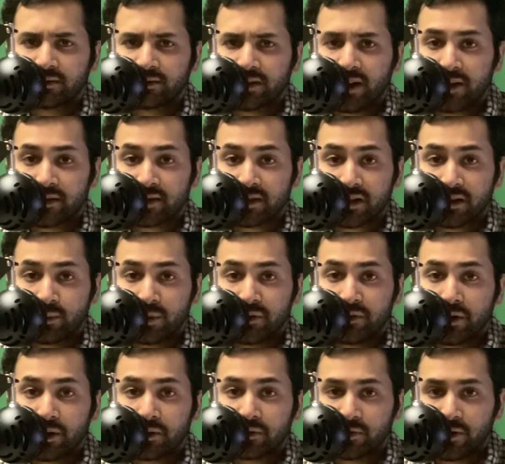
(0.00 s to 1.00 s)
That's going to be
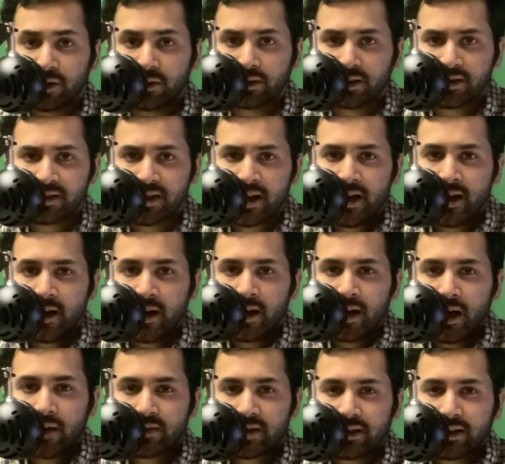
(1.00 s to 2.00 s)
very fun because
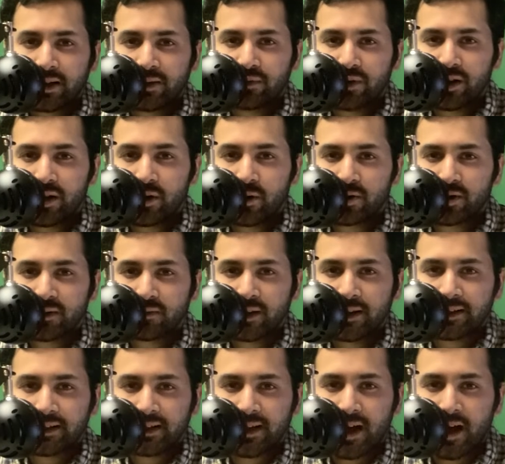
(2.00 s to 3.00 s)
I've seen like videos of
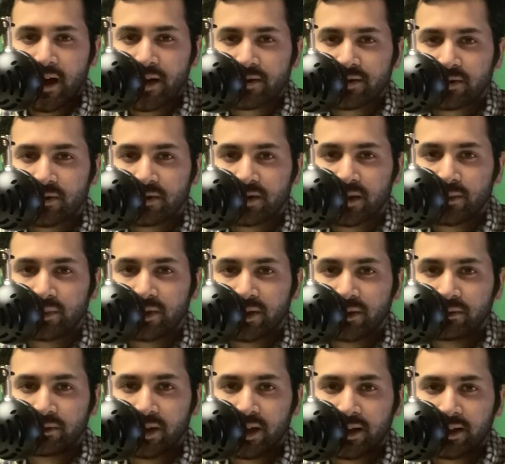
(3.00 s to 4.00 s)
like the cast or
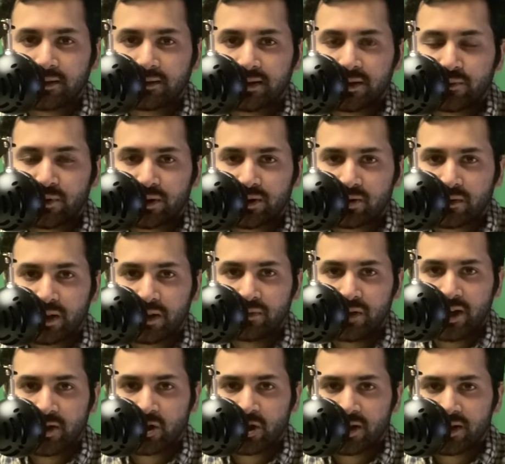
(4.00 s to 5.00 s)
something at different
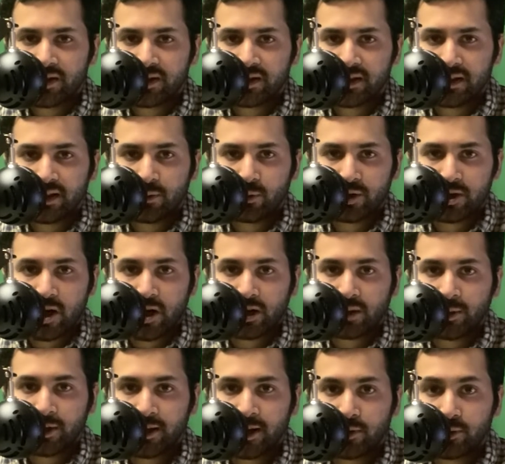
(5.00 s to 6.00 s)
conventions, and they were
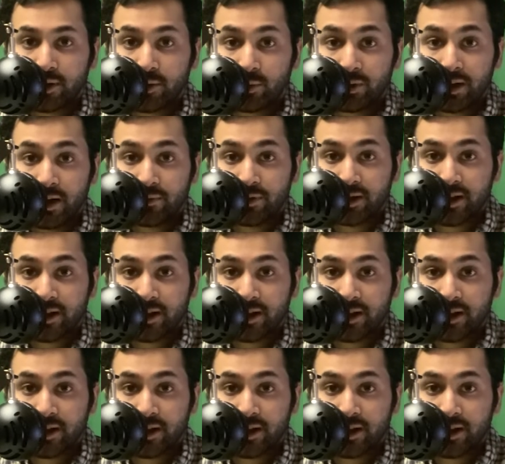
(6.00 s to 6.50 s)
talking about how they would love to